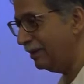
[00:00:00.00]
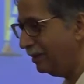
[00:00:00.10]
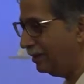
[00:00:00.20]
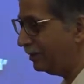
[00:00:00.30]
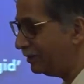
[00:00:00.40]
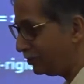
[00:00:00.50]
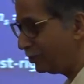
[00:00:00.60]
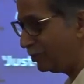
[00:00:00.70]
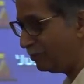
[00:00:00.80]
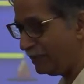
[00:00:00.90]
uh,
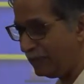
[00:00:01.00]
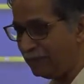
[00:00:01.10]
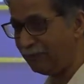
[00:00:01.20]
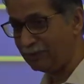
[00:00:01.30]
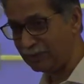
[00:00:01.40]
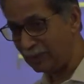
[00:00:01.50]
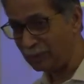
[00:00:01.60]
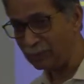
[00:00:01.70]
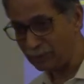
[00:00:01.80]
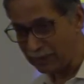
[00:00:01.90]
should be, if it is
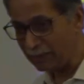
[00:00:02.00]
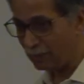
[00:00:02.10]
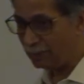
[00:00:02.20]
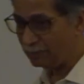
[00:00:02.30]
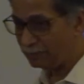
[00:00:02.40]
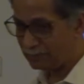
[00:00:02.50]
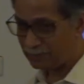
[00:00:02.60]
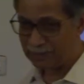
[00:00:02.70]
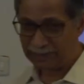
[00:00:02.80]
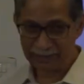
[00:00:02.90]
equal to 0,
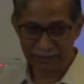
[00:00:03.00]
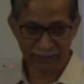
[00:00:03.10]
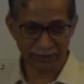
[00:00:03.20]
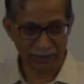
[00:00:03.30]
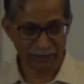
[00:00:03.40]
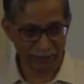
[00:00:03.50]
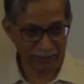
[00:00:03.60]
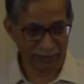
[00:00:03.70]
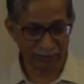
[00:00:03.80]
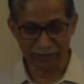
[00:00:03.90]
it is just
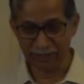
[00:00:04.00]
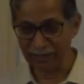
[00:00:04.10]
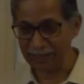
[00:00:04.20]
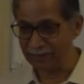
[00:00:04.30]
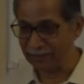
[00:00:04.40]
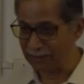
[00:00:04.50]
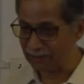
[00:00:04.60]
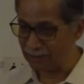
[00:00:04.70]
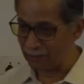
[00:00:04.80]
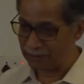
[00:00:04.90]
rigid. If it is greater than
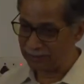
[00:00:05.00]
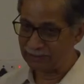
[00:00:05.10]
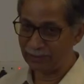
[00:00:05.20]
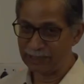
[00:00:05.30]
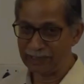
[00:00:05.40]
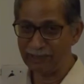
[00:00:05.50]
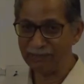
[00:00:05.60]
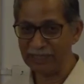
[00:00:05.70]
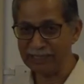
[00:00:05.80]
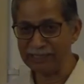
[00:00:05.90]
0, that is your degree of
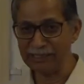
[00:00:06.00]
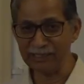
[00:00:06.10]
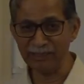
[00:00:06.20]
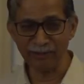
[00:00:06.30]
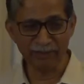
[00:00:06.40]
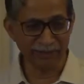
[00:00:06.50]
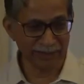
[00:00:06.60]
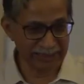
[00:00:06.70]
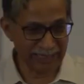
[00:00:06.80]
static indeterminacy. If it is